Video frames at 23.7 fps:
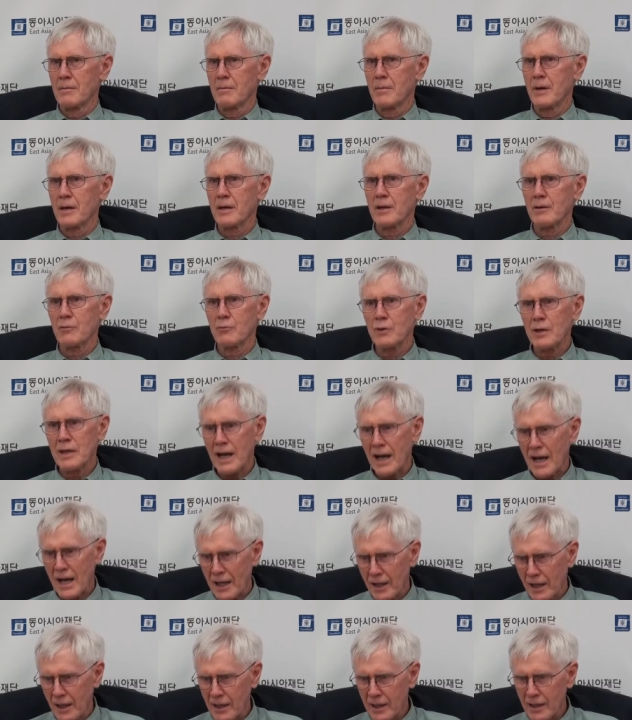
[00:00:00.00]
But in
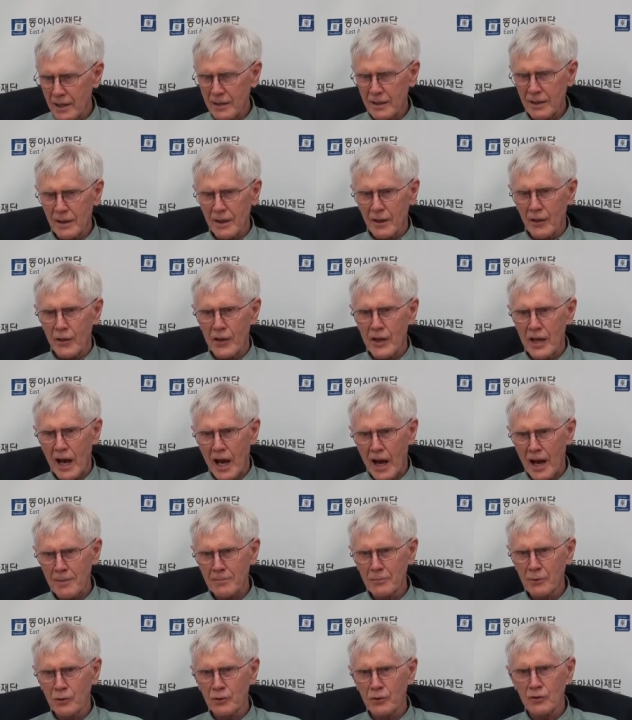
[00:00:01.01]
reality, the
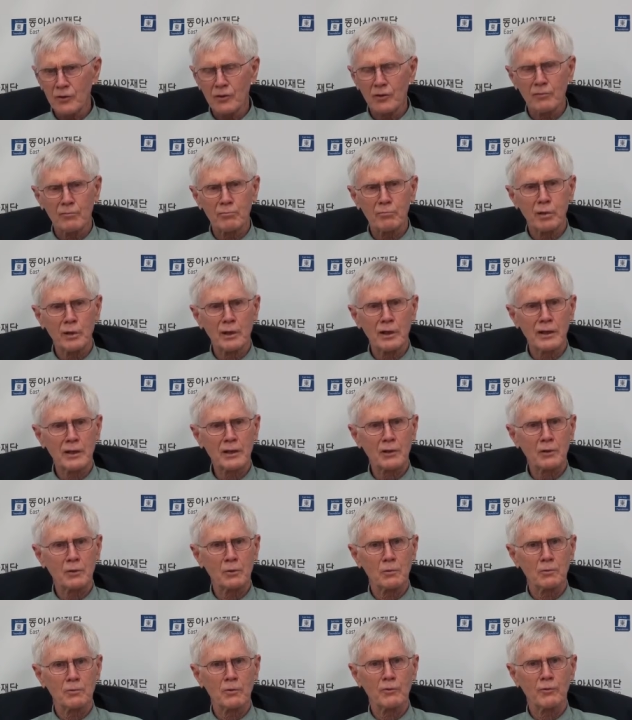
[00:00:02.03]
absence of
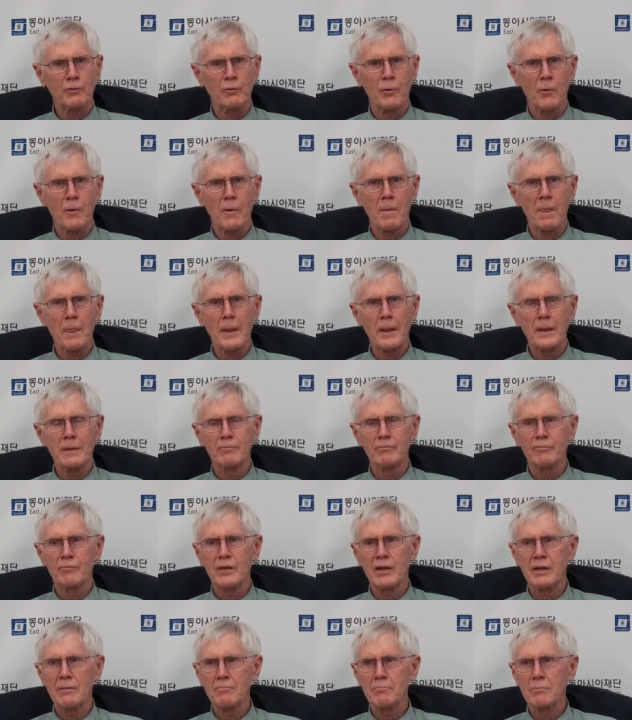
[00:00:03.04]
political reform
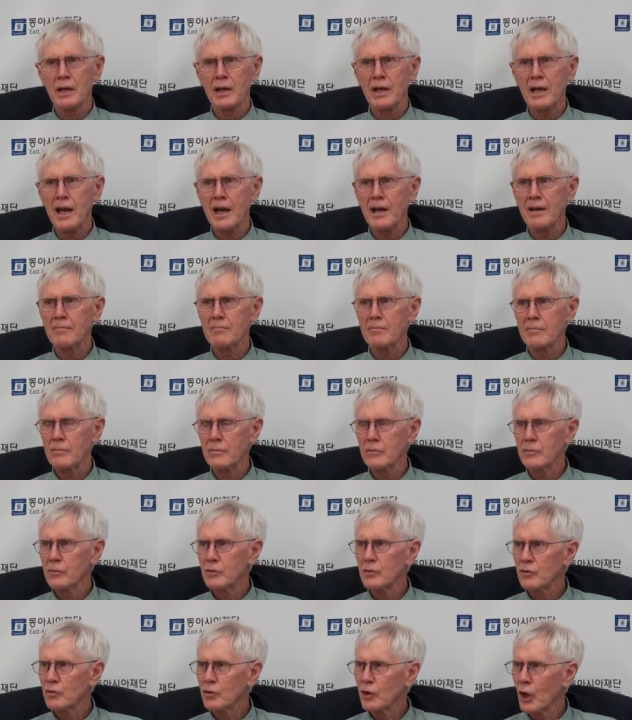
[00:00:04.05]
became
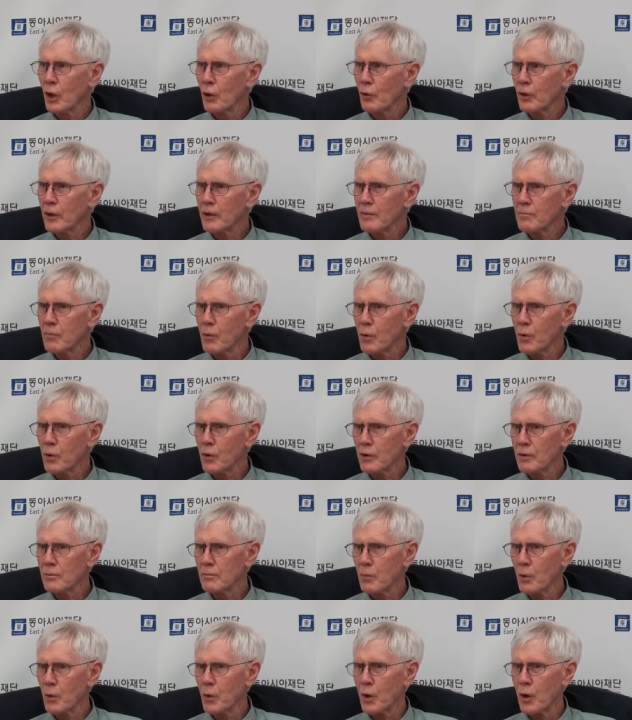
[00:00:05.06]
slowly more
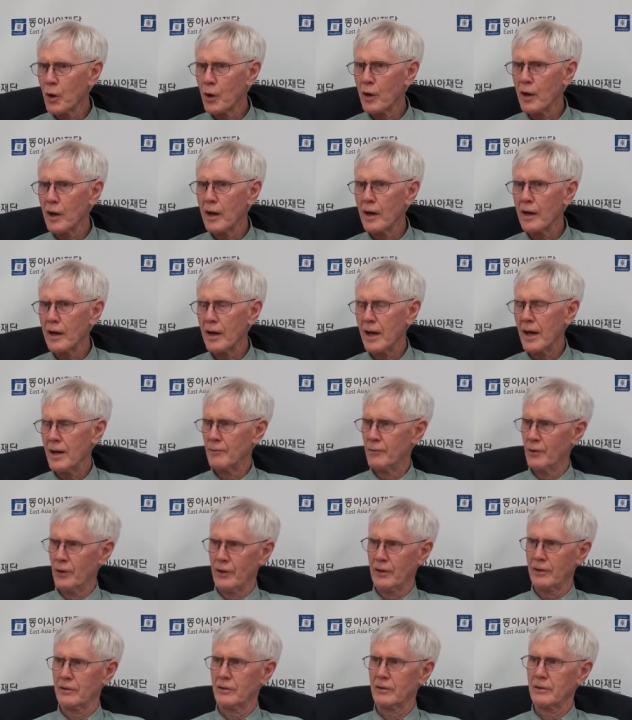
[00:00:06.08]
and more
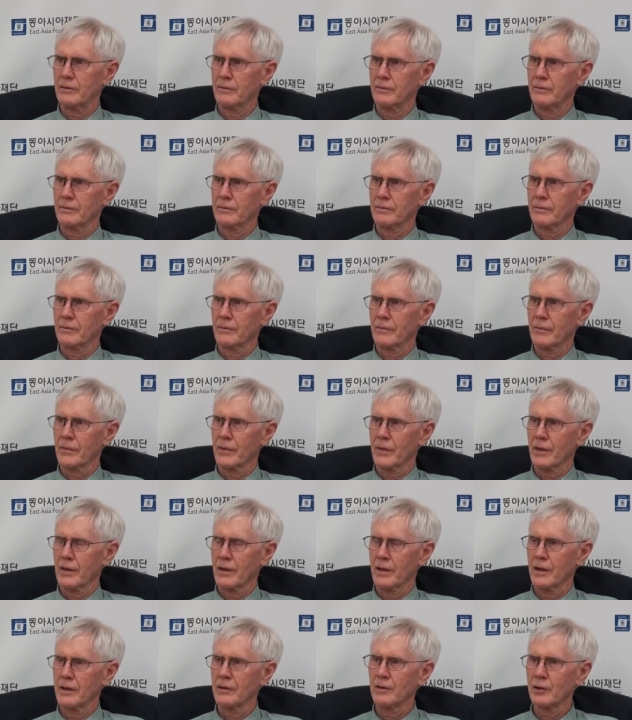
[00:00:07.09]
evident,
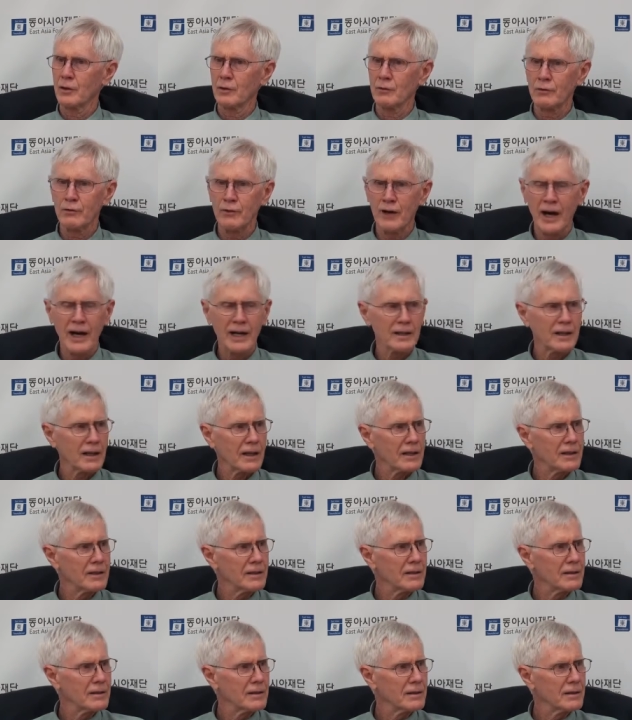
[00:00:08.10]
until finally,